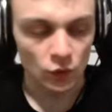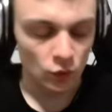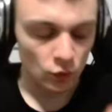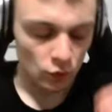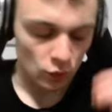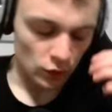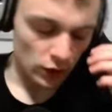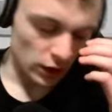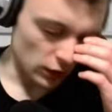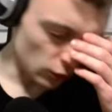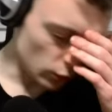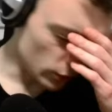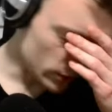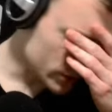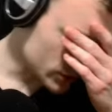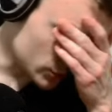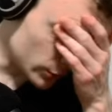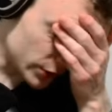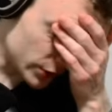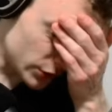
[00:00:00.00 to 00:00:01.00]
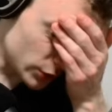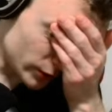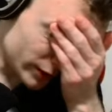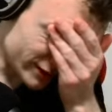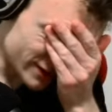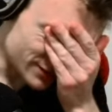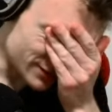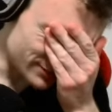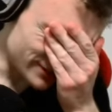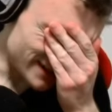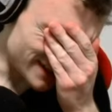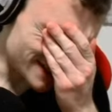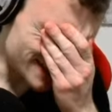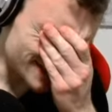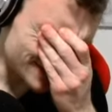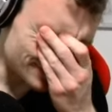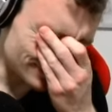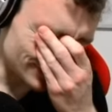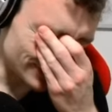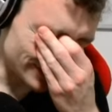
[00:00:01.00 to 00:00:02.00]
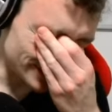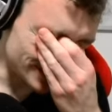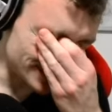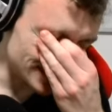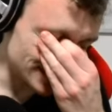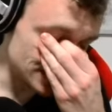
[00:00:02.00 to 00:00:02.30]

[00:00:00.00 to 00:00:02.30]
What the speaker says: what do we do if space is pressed?